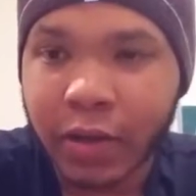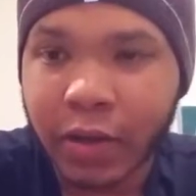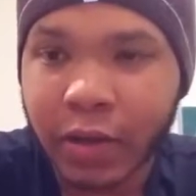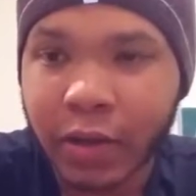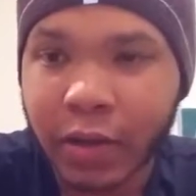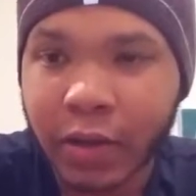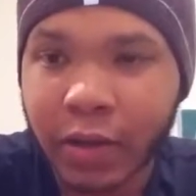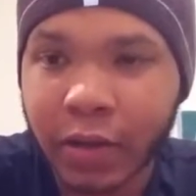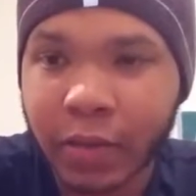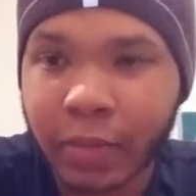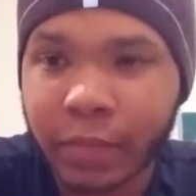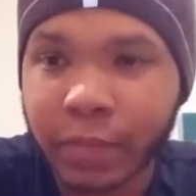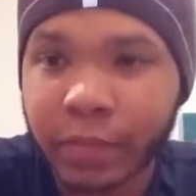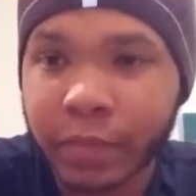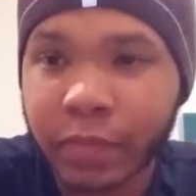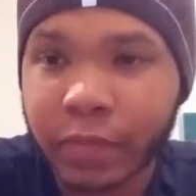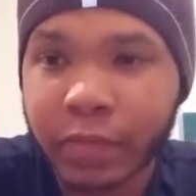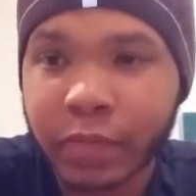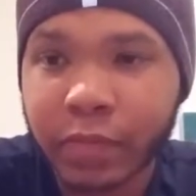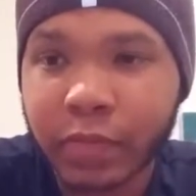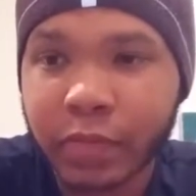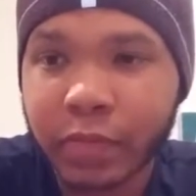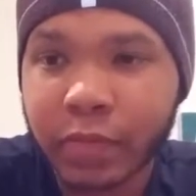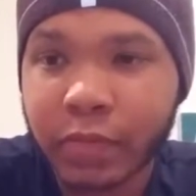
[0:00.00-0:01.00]

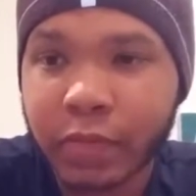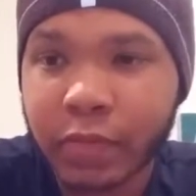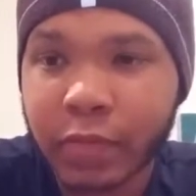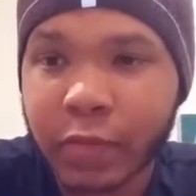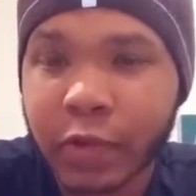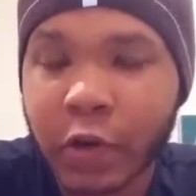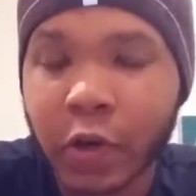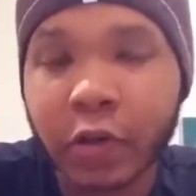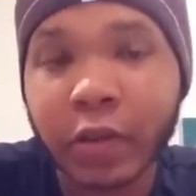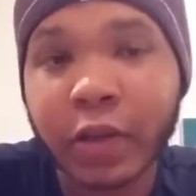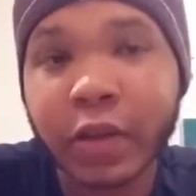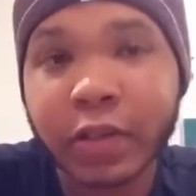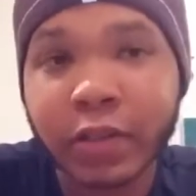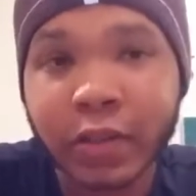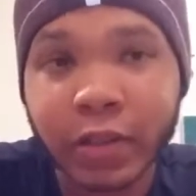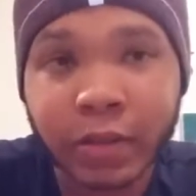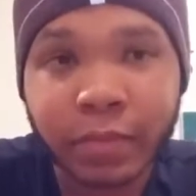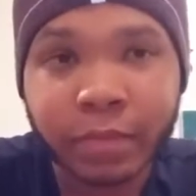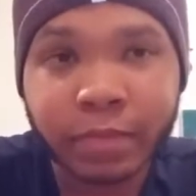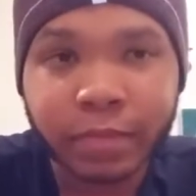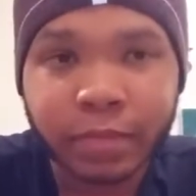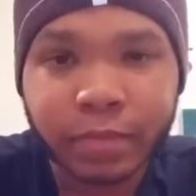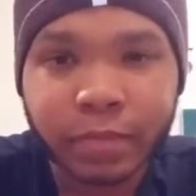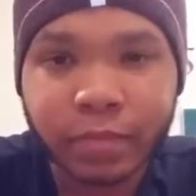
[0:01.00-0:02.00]

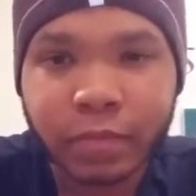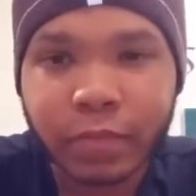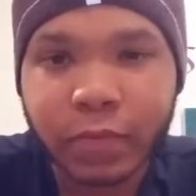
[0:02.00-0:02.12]
Carlisa.